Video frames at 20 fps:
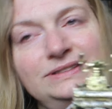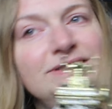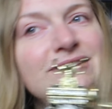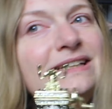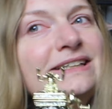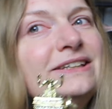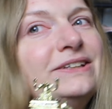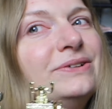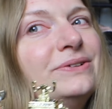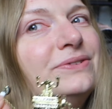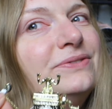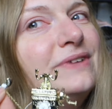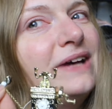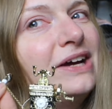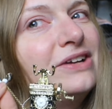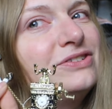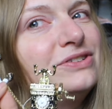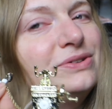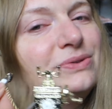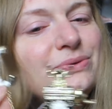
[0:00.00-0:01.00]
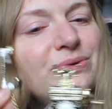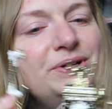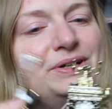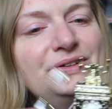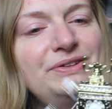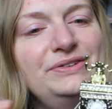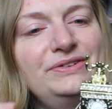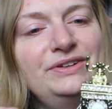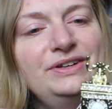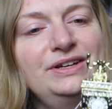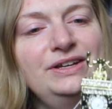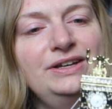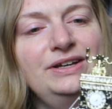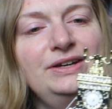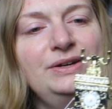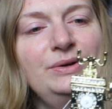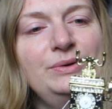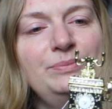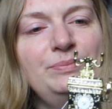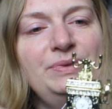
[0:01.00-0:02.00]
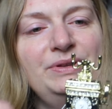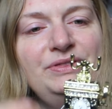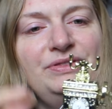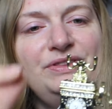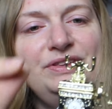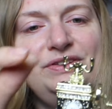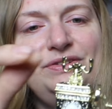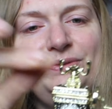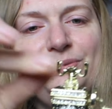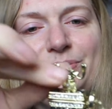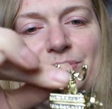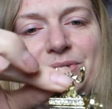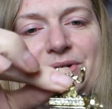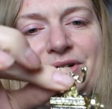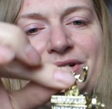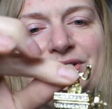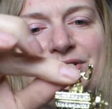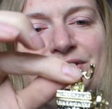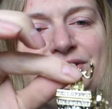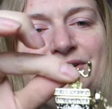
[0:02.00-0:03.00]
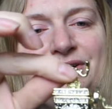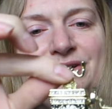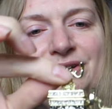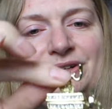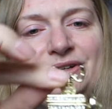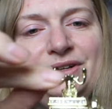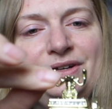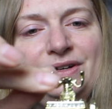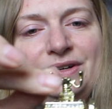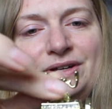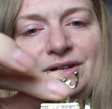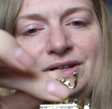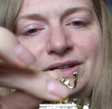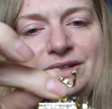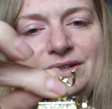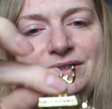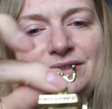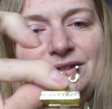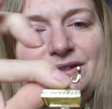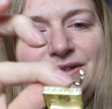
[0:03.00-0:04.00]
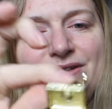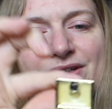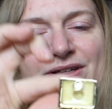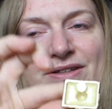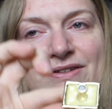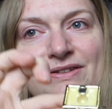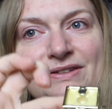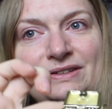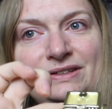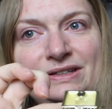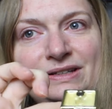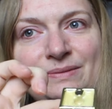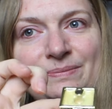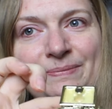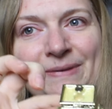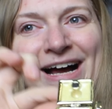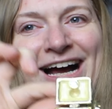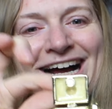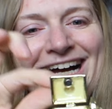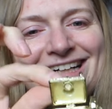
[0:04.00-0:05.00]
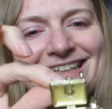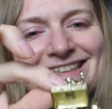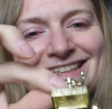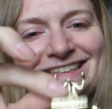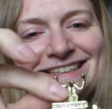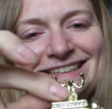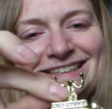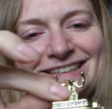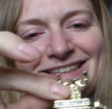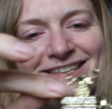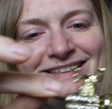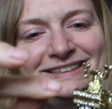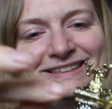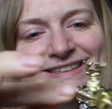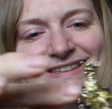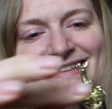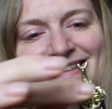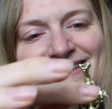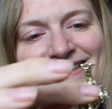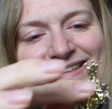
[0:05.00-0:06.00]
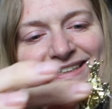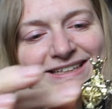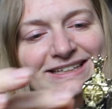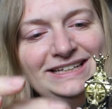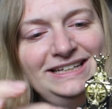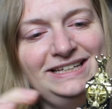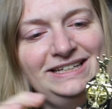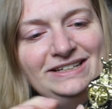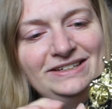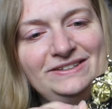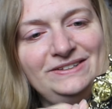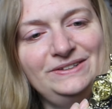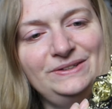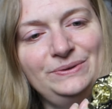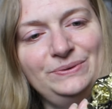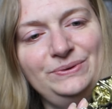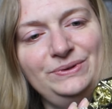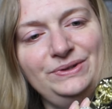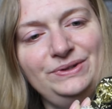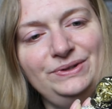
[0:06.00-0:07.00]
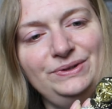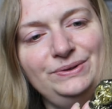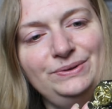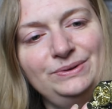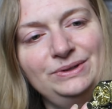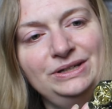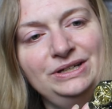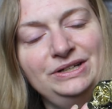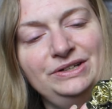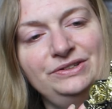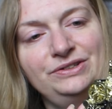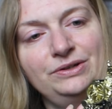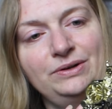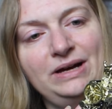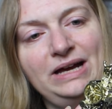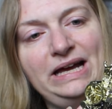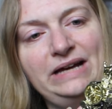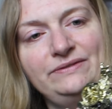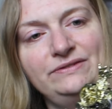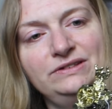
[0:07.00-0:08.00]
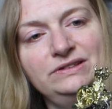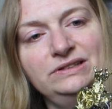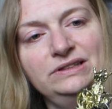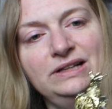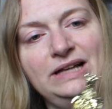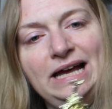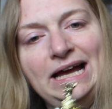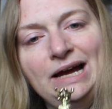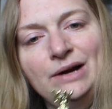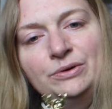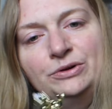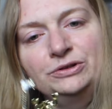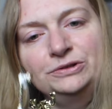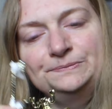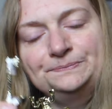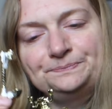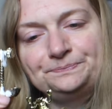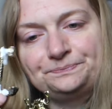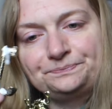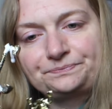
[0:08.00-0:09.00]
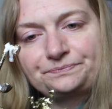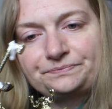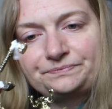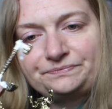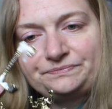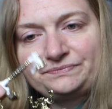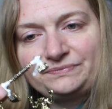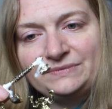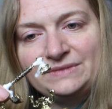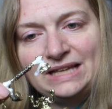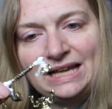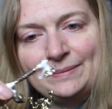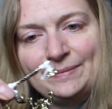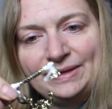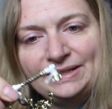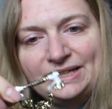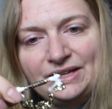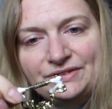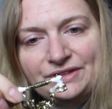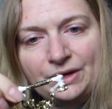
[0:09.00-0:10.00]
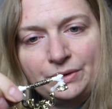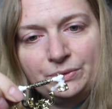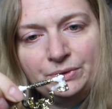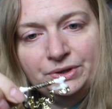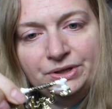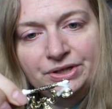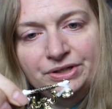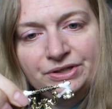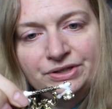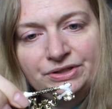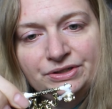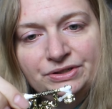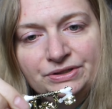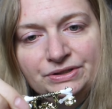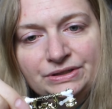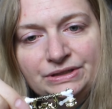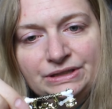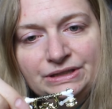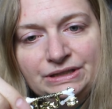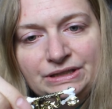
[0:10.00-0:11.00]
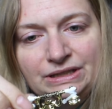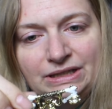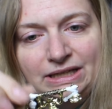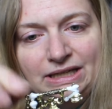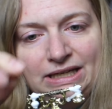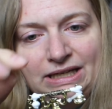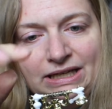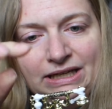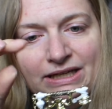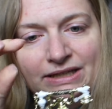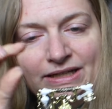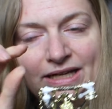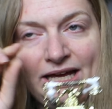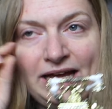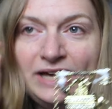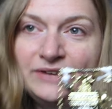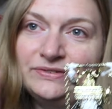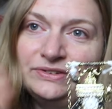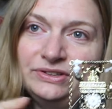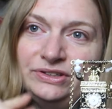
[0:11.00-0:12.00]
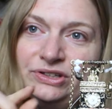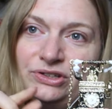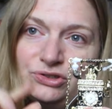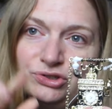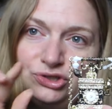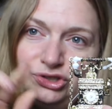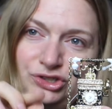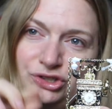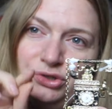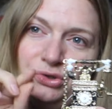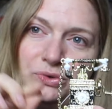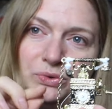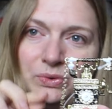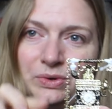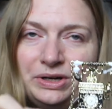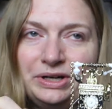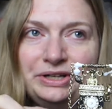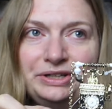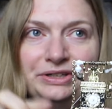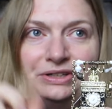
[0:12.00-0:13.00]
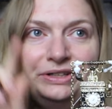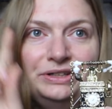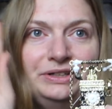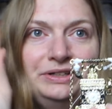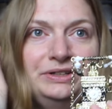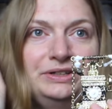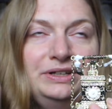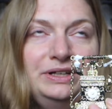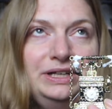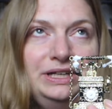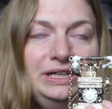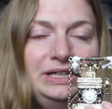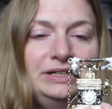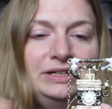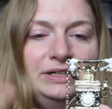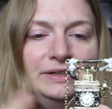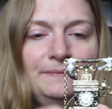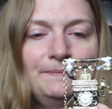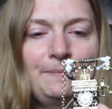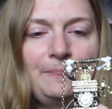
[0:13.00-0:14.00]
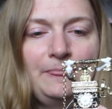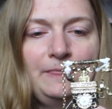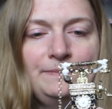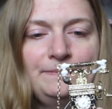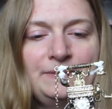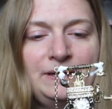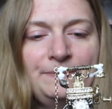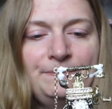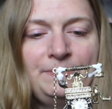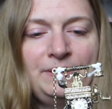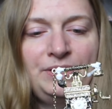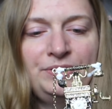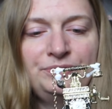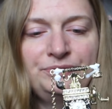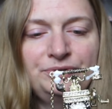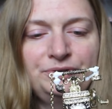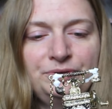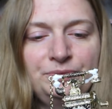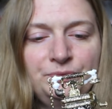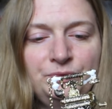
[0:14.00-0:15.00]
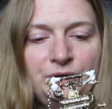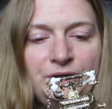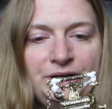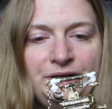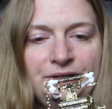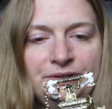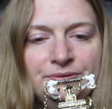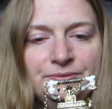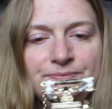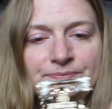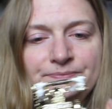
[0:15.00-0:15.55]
like the old fashioned ones. But this one, it's a little box. It is so cute. So I have a little owl at my desk at work. And I have a little shoe one in um, my bedroom where